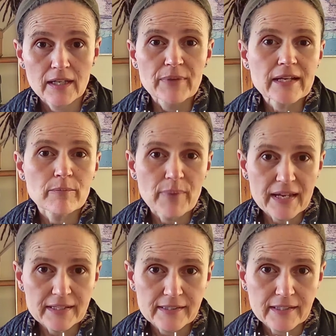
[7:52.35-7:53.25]
The
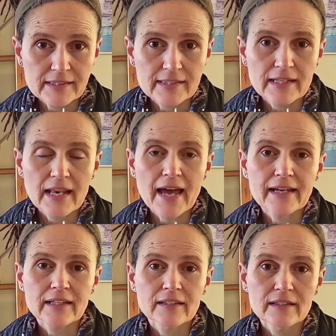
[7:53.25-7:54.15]
basics, like
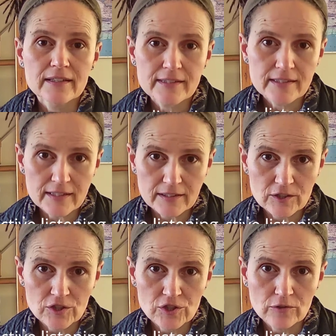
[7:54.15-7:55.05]
listening to
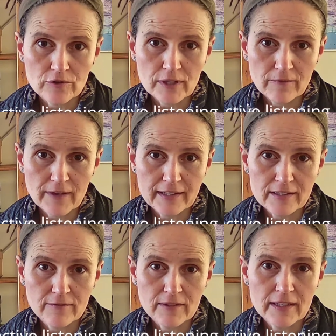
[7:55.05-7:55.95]
children
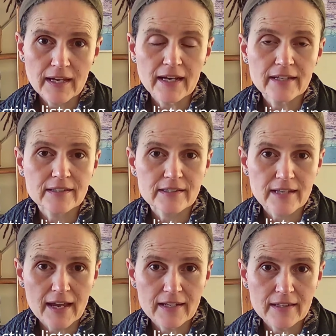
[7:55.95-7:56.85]
effectively and
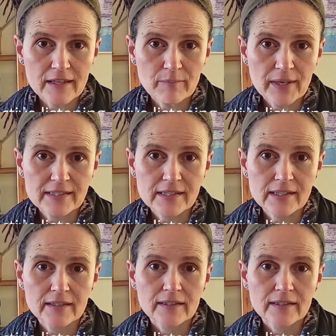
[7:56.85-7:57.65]
understanding them better,